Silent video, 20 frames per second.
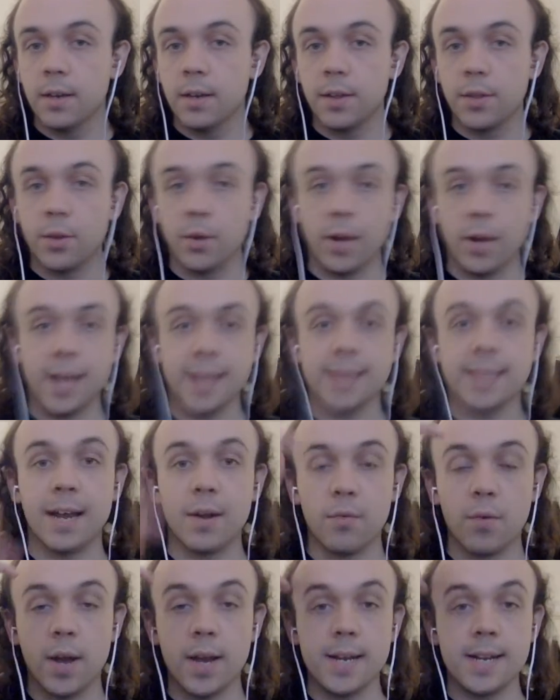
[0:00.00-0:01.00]
Thought I had
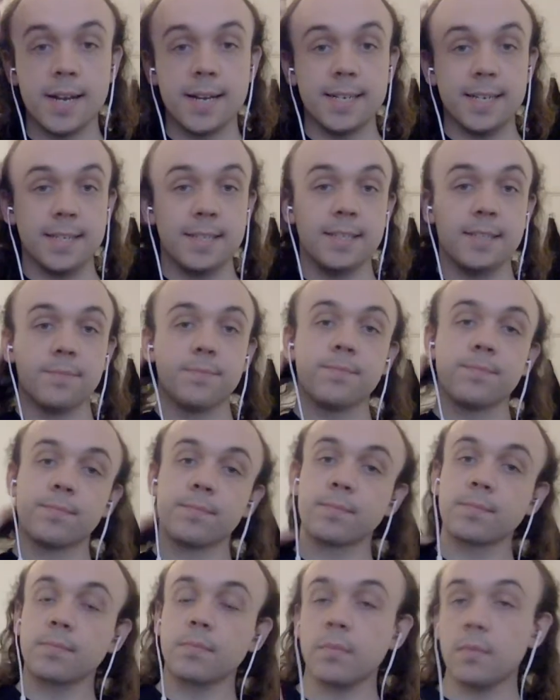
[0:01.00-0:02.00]
that right, I didn't.
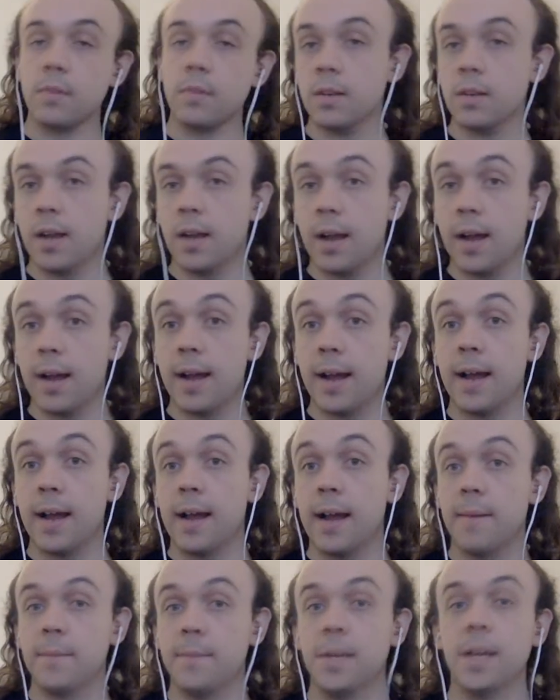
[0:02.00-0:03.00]

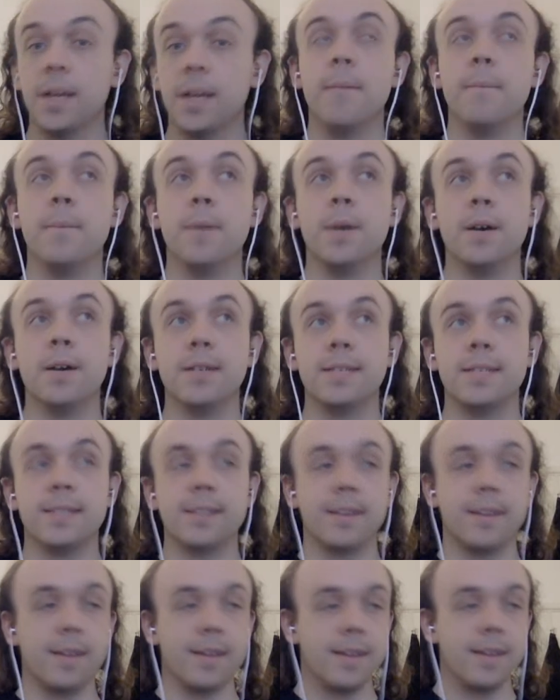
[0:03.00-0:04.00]
But
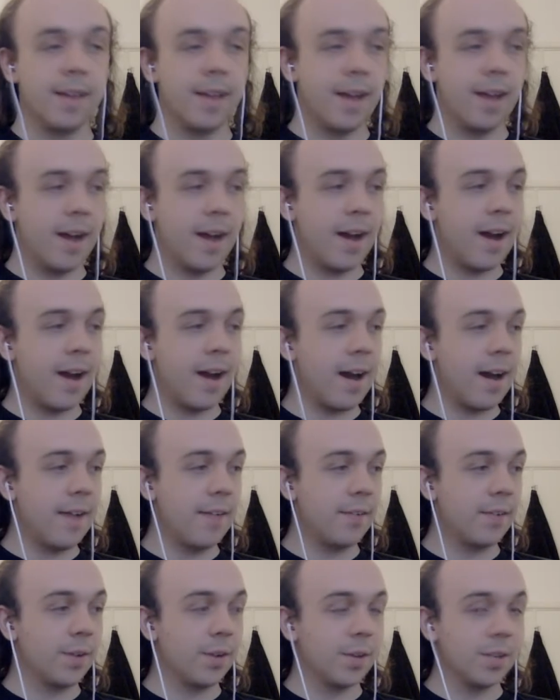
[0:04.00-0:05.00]

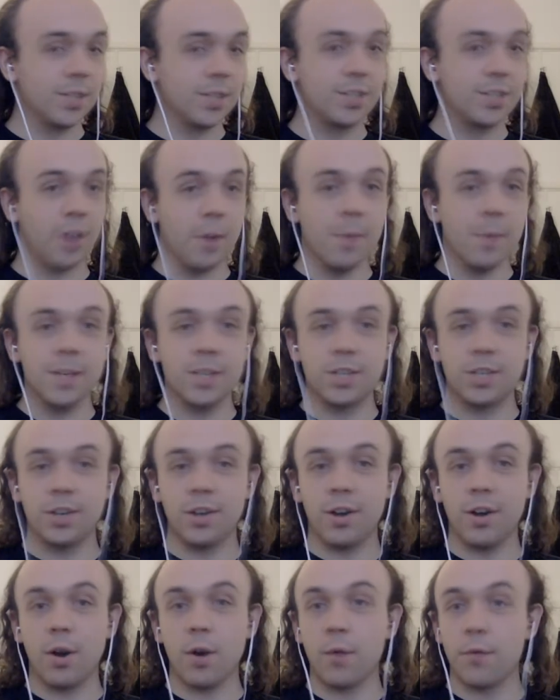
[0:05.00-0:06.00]
I've got so much
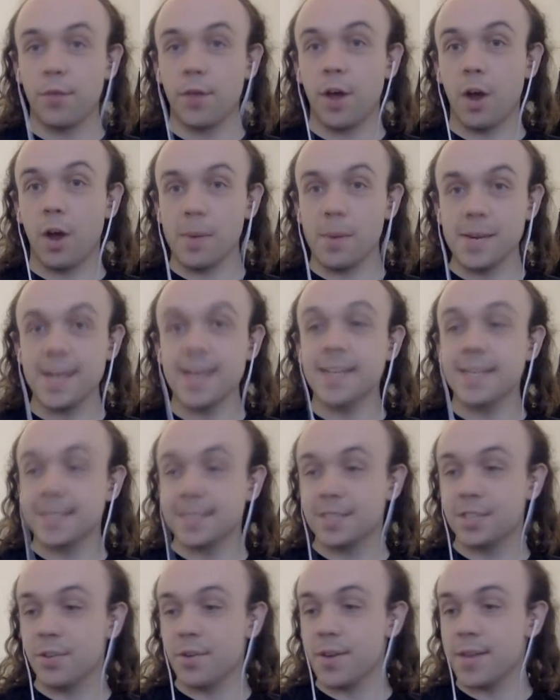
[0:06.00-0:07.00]
off the hobby
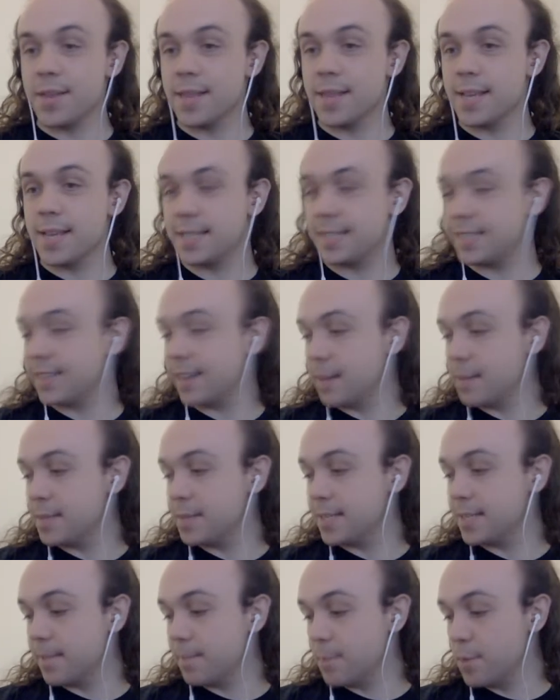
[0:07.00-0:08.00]
desk during this time
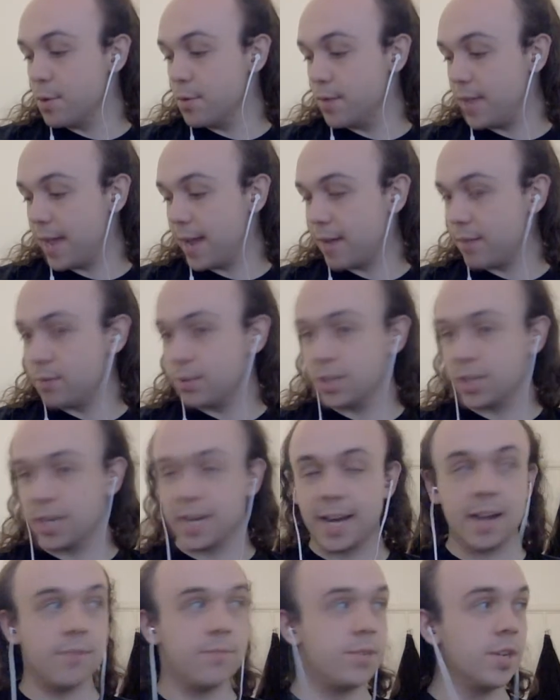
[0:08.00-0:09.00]
since I've moved house.
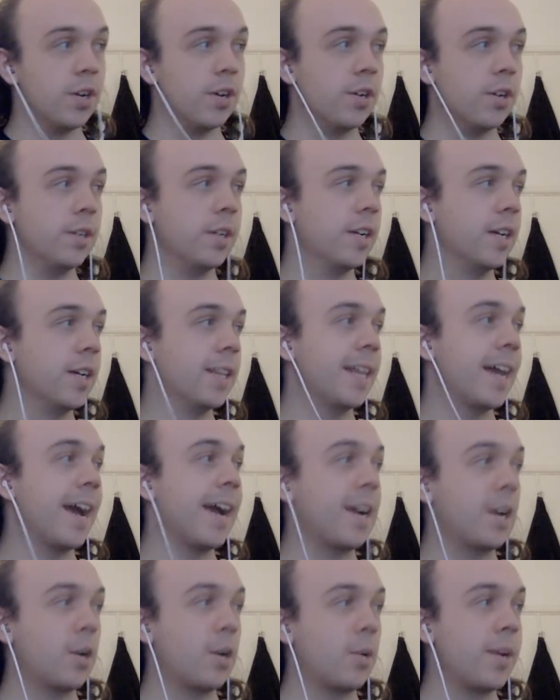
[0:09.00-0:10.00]
Like, I've done the
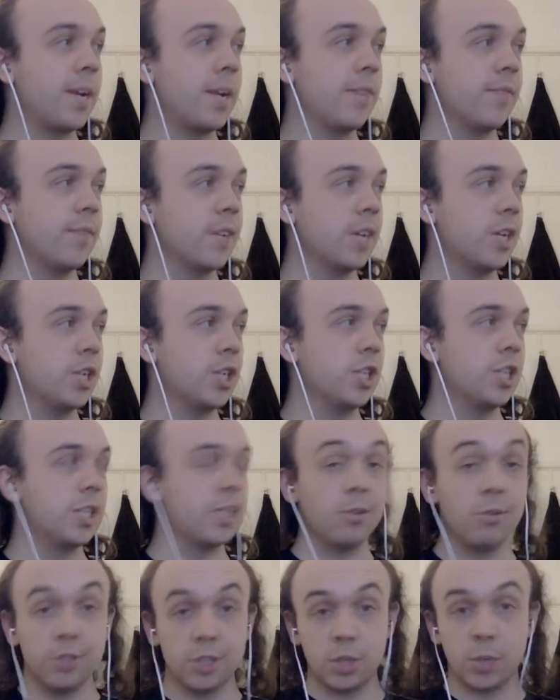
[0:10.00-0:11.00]
Hag Queen conversion, the
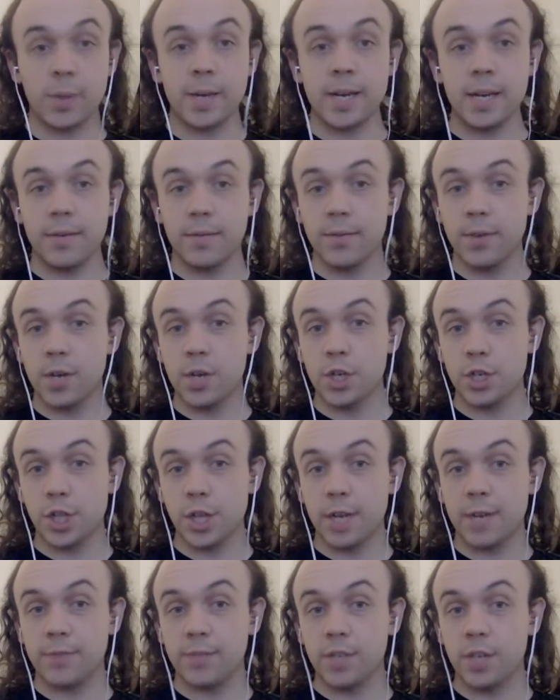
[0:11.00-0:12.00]
Slaughter Queen conversion that
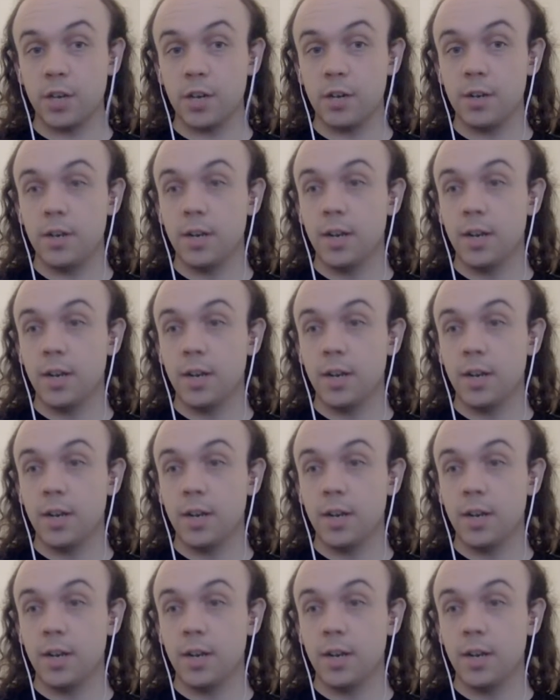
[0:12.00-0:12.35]
I've done